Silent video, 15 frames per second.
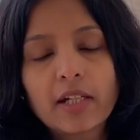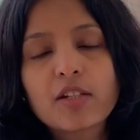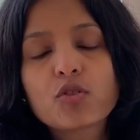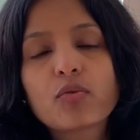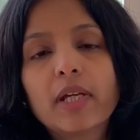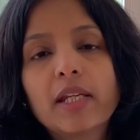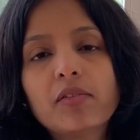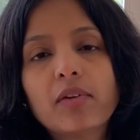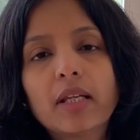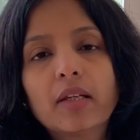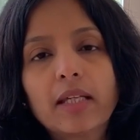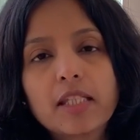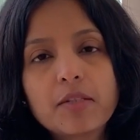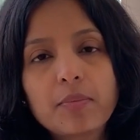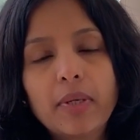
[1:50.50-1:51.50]
very well
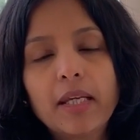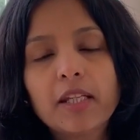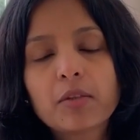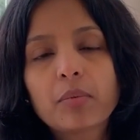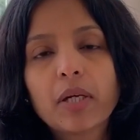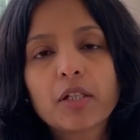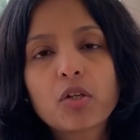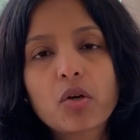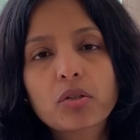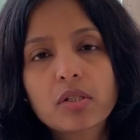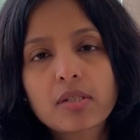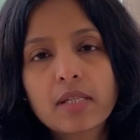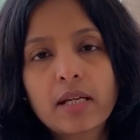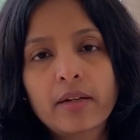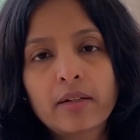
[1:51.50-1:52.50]
explained by Dr.
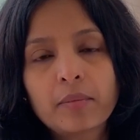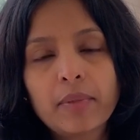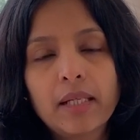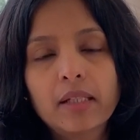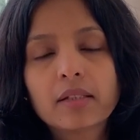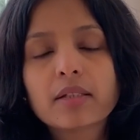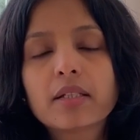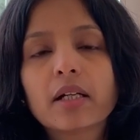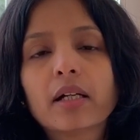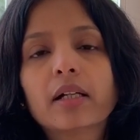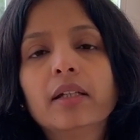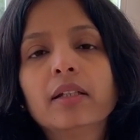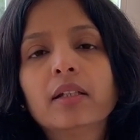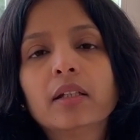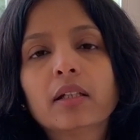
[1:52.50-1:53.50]
Sarah
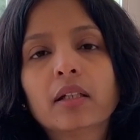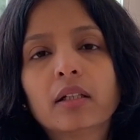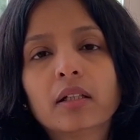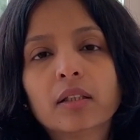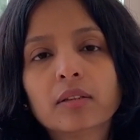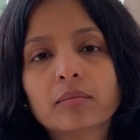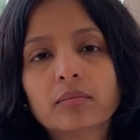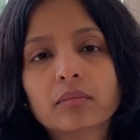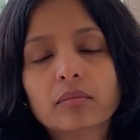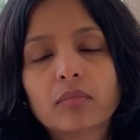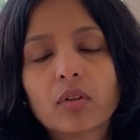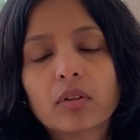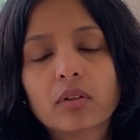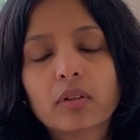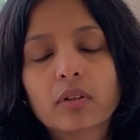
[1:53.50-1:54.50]
Ballantyne,
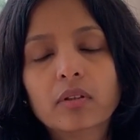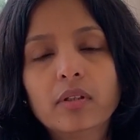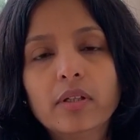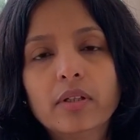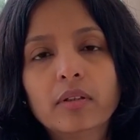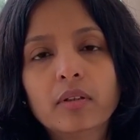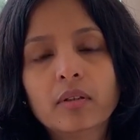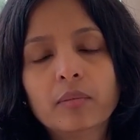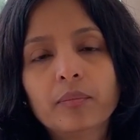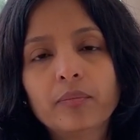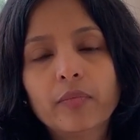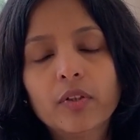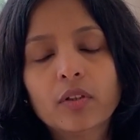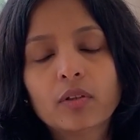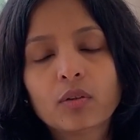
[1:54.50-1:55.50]

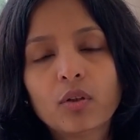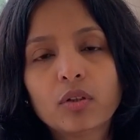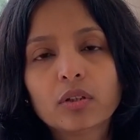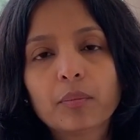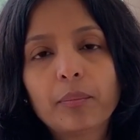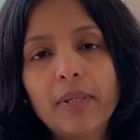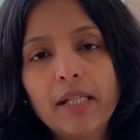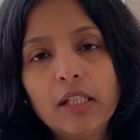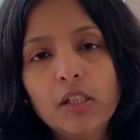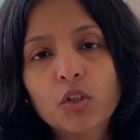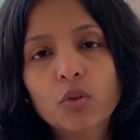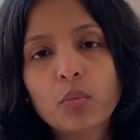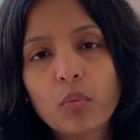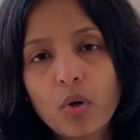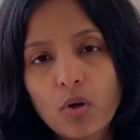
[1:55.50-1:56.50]
on the
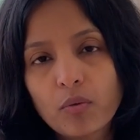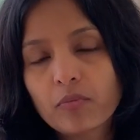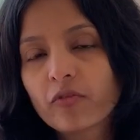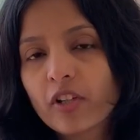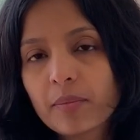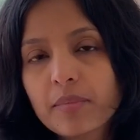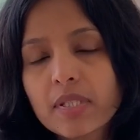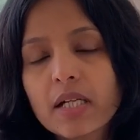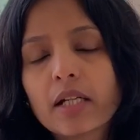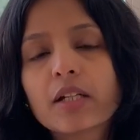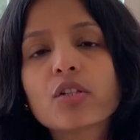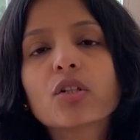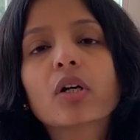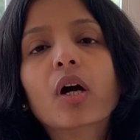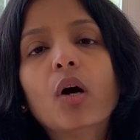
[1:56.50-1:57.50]
Paleo Mom
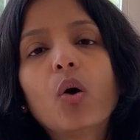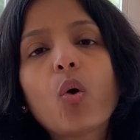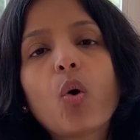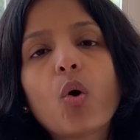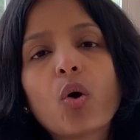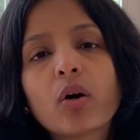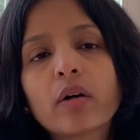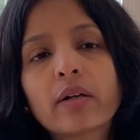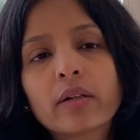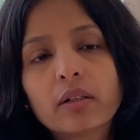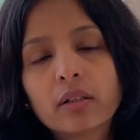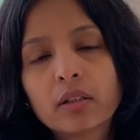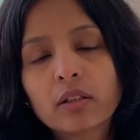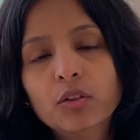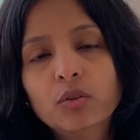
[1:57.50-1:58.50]
website.
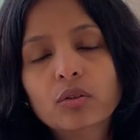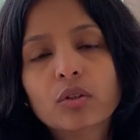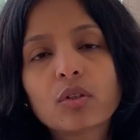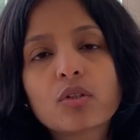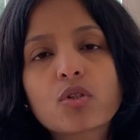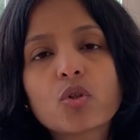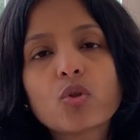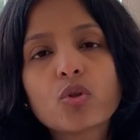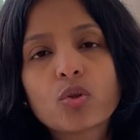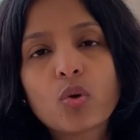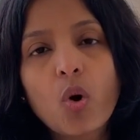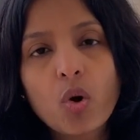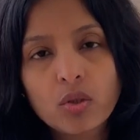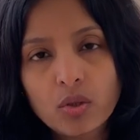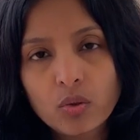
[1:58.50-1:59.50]
Or you could also go to
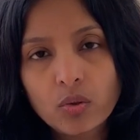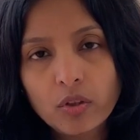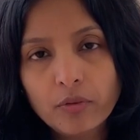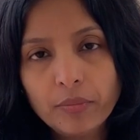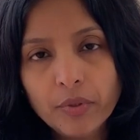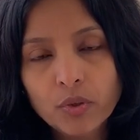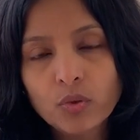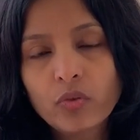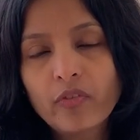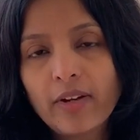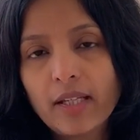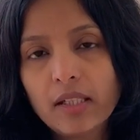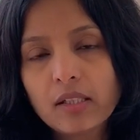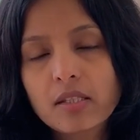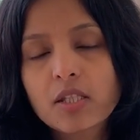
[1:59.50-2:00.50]

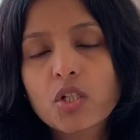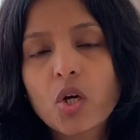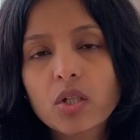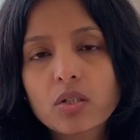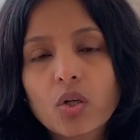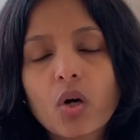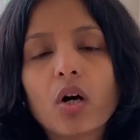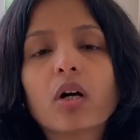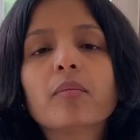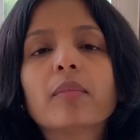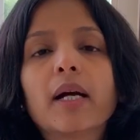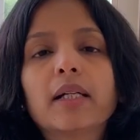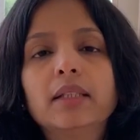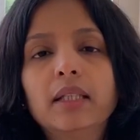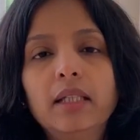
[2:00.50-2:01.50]
autoimmunewellness.com,
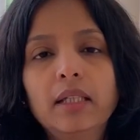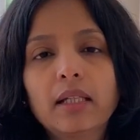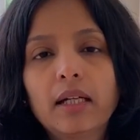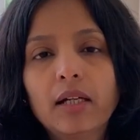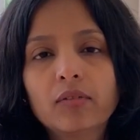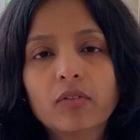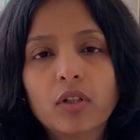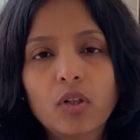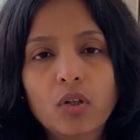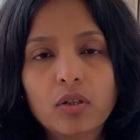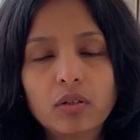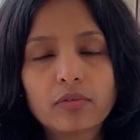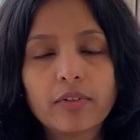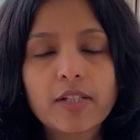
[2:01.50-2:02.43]
and they have a lot of